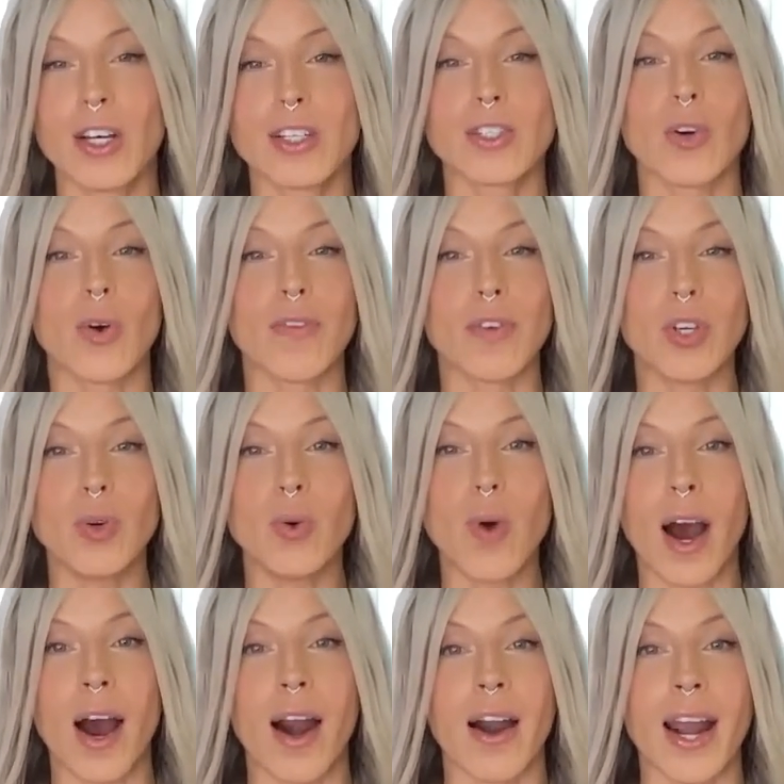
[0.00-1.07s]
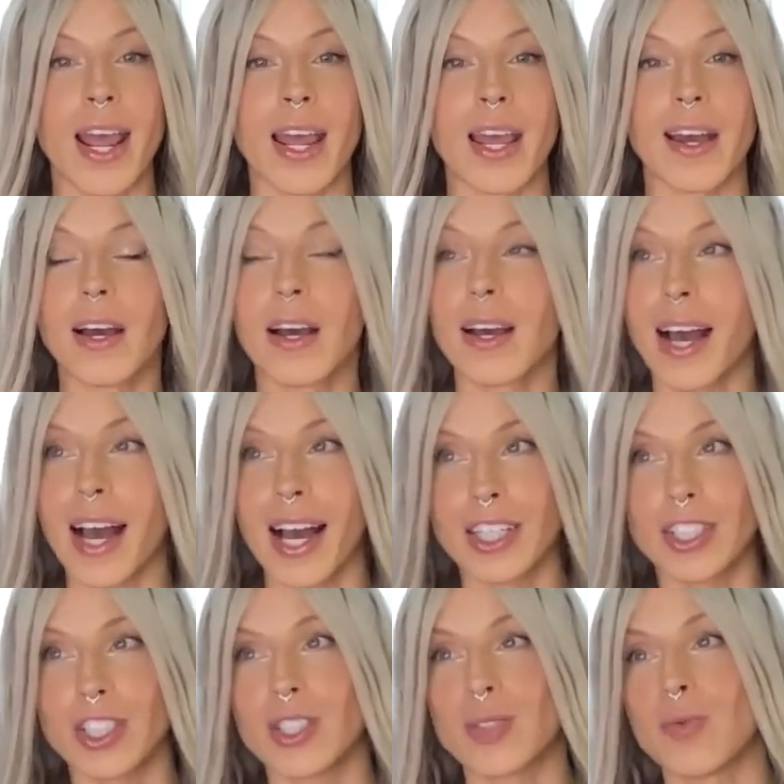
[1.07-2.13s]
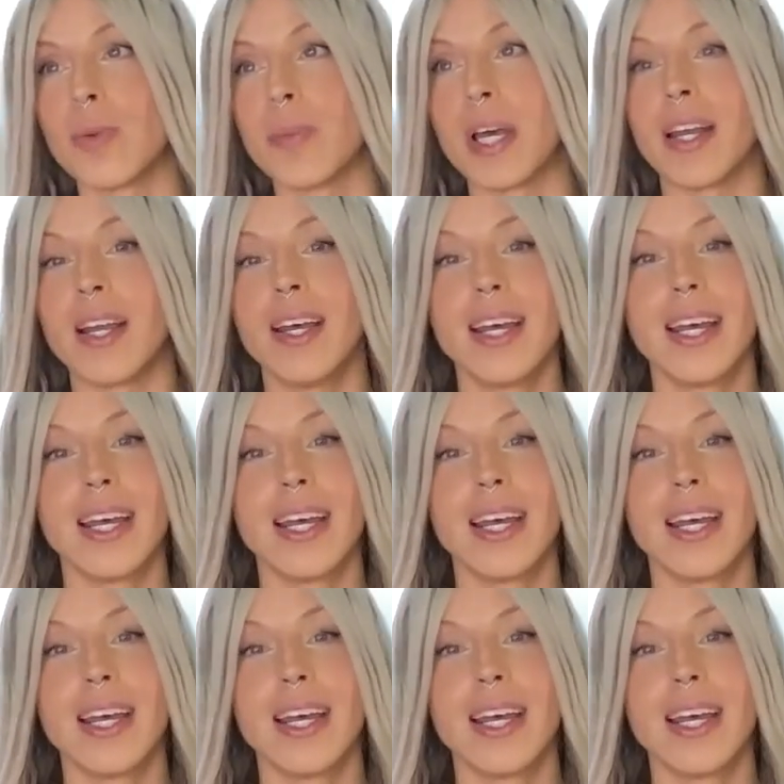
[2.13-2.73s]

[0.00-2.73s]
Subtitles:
So if you are a conscious woman,